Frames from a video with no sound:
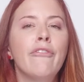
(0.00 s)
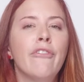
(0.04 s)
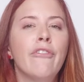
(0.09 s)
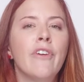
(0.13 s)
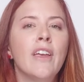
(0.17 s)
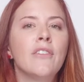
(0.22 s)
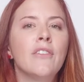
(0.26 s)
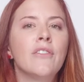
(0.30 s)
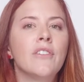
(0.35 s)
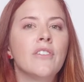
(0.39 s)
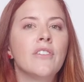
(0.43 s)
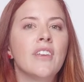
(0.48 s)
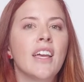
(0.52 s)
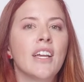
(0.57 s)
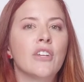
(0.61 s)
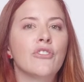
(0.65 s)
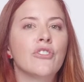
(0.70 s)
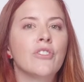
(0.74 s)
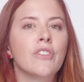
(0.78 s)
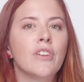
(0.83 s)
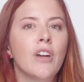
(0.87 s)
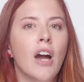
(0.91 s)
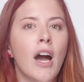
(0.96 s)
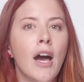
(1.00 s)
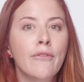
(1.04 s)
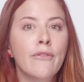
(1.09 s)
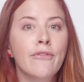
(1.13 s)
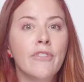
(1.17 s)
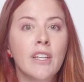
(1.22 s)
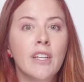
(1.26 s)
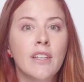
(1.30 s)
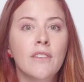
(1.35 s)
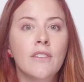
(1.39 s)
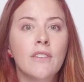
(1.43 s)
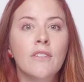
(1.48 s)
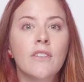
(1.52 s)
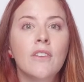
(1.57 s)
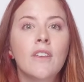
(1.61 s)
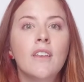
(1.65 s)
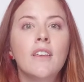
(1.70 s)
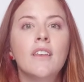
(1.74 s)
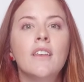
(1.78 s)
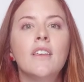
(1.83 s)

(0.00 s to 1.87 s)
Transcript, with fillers: face detection confidence